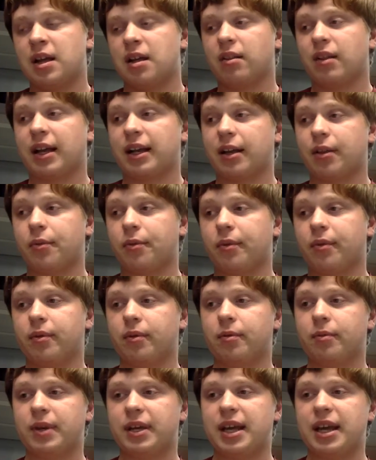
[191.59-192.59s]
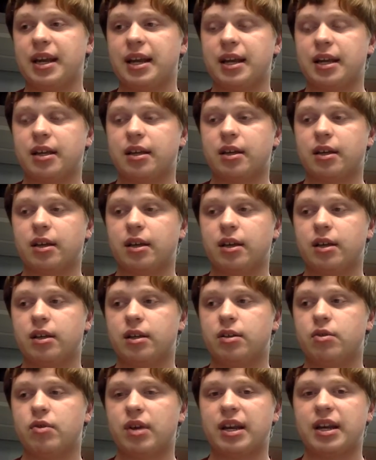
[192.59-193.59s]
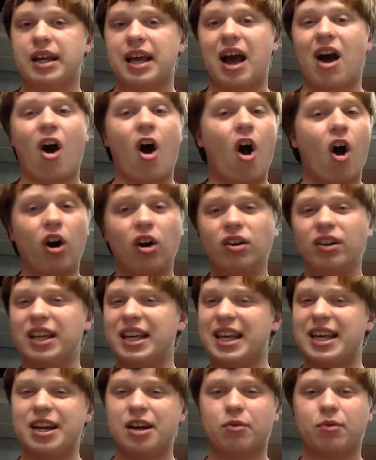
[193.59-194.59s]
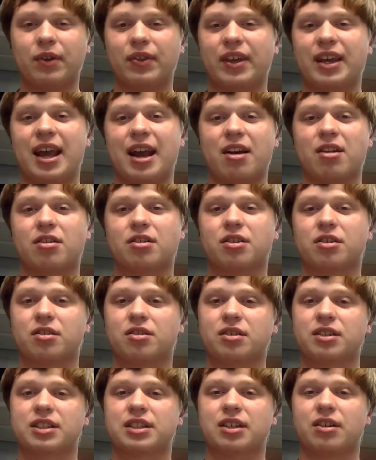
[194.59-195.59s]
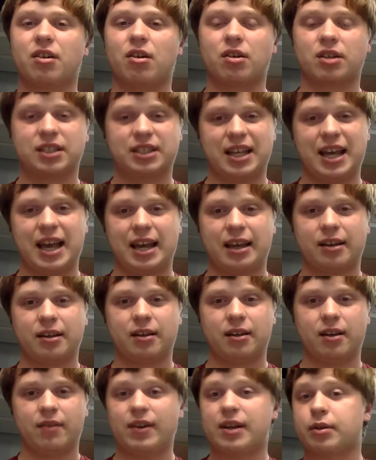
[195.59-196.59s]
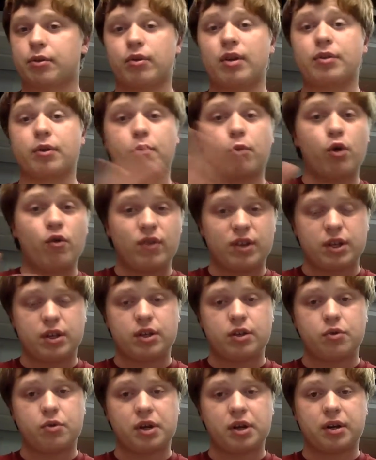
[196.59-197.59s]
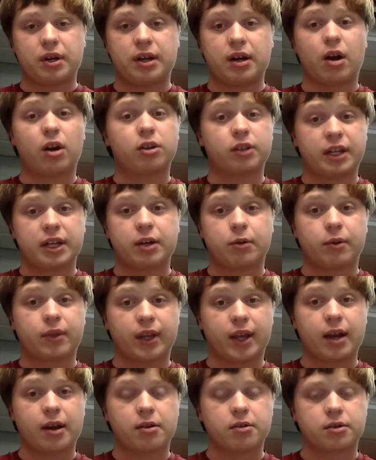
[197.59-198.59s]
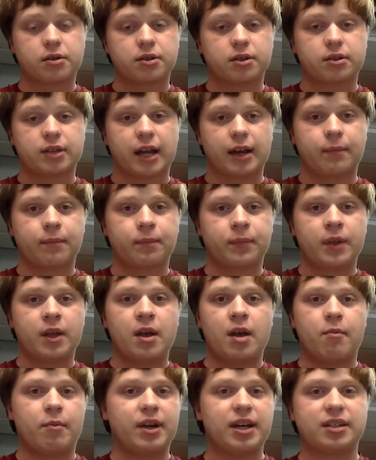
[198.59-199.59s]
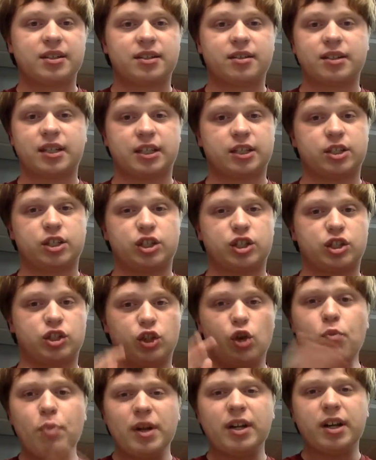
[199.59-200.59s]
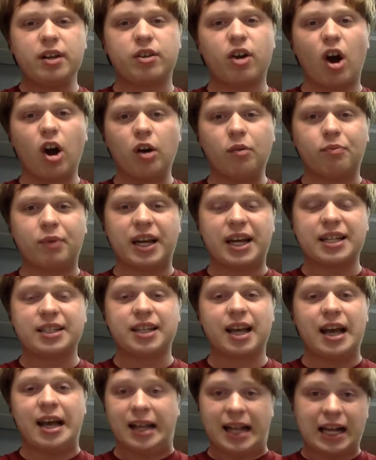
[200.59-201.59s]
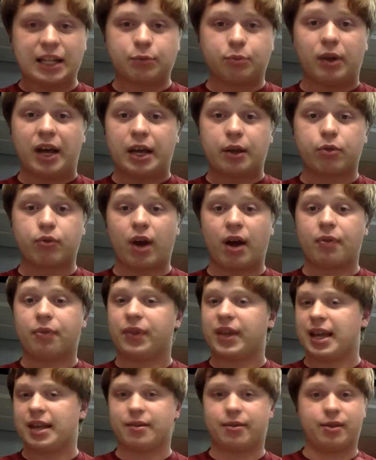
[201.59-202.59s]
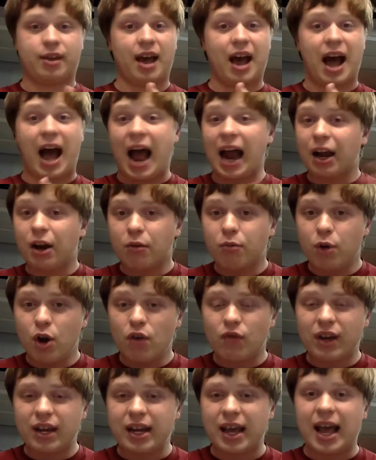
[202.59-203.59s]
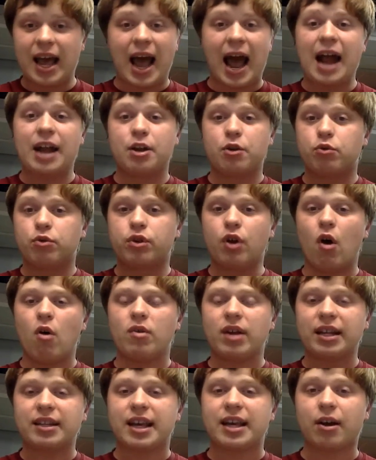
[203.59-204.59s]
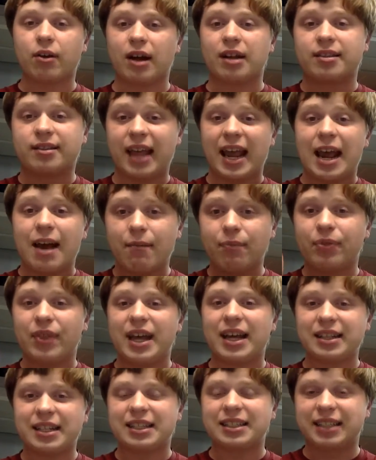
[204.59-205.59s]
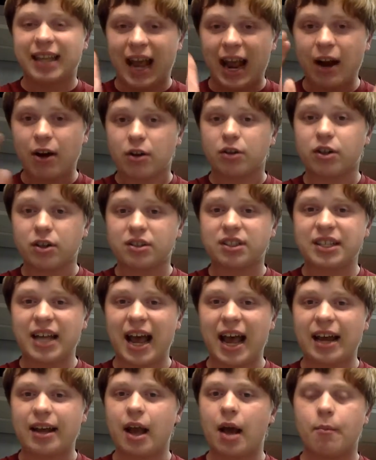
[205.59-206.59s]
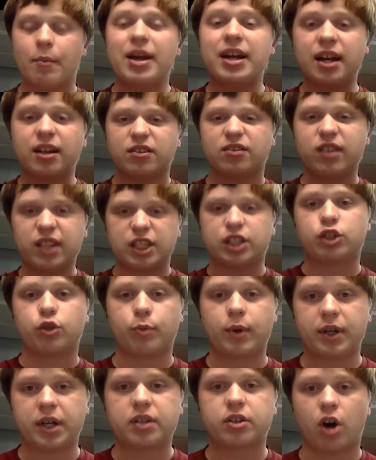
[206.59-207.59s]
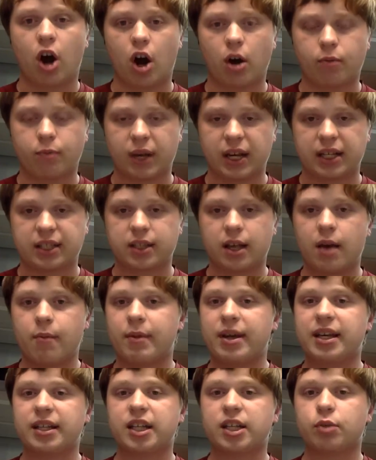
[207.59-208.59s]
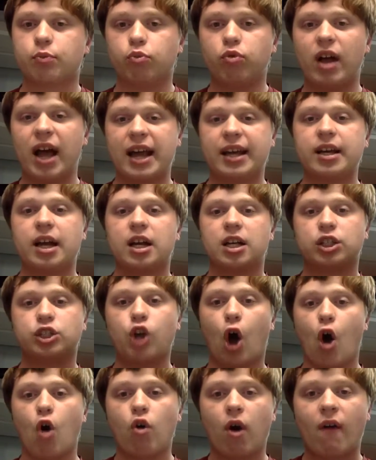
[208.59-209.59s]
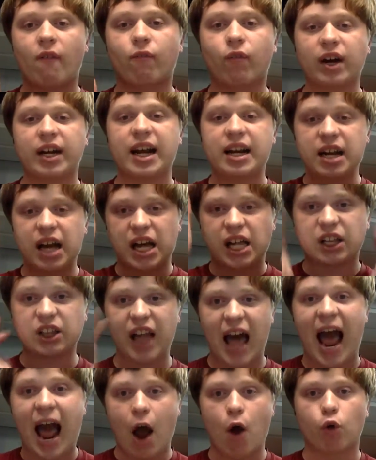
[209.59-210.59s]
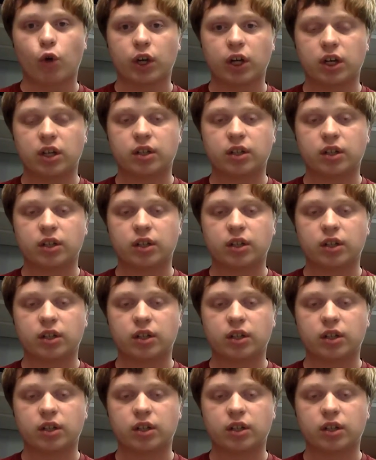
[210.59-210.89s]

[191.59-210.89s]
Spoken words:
Like at the beginning, you can hardly hear what the characters are saying. In fact, throughout the movie, you can hardly hear what the characters are saying. Because there's a stupid guitar piece that's playing throughout the entire movie, and you don't get to hear a damn thing these characters say because of the stupid guitar piece. Because it's playing so freaking loud.